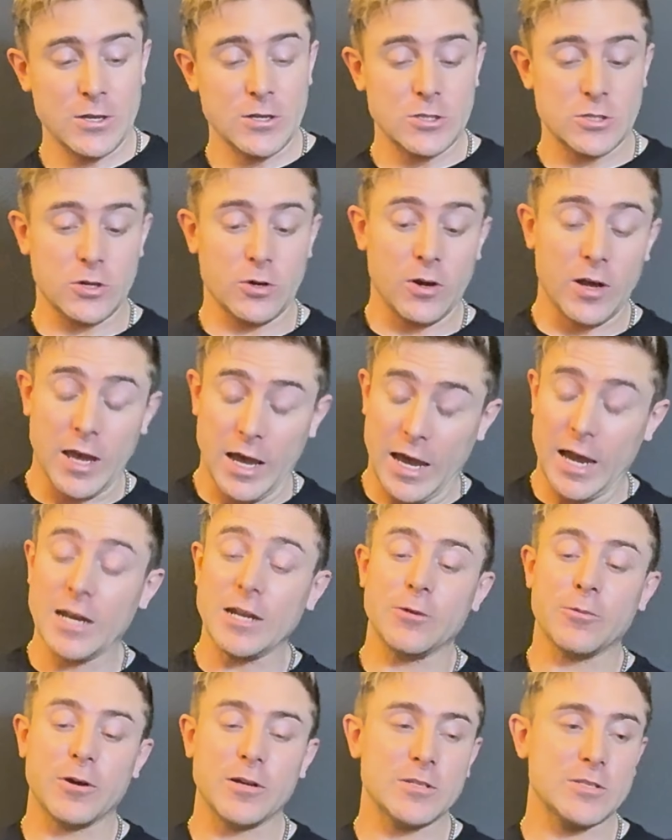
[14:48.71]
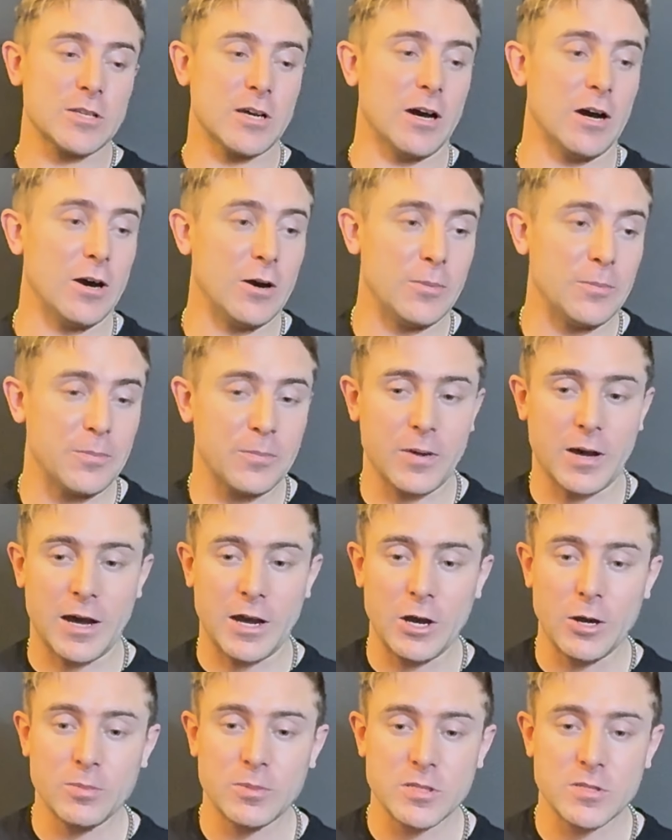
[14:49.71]
So anyways, I
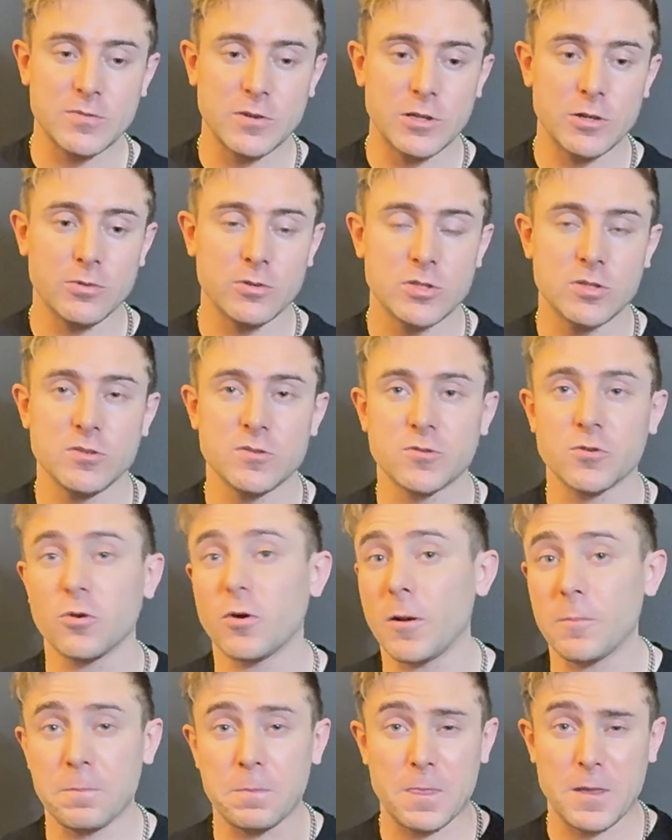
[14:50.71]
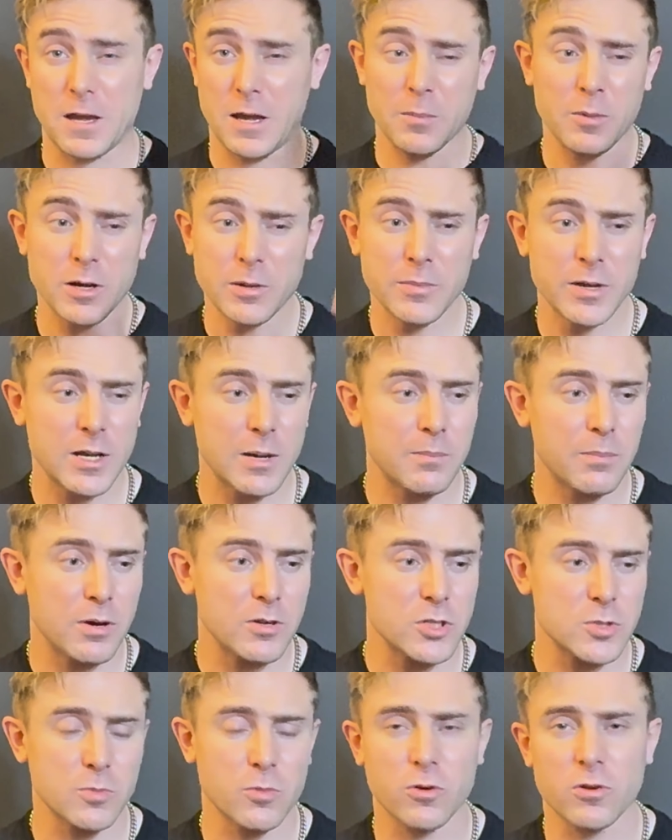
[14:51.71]
hope this video was useful. I'm going to make a
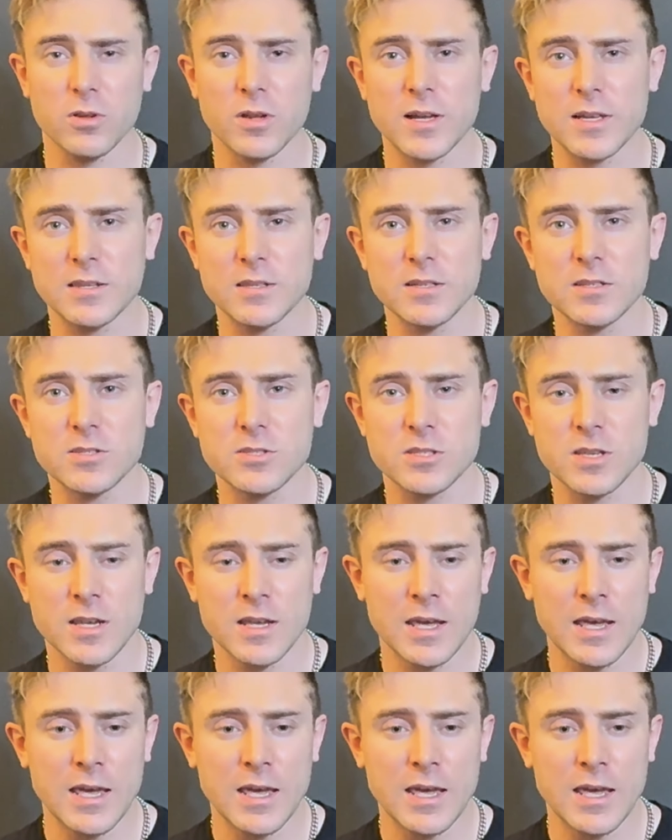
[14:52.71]
bunch more like this.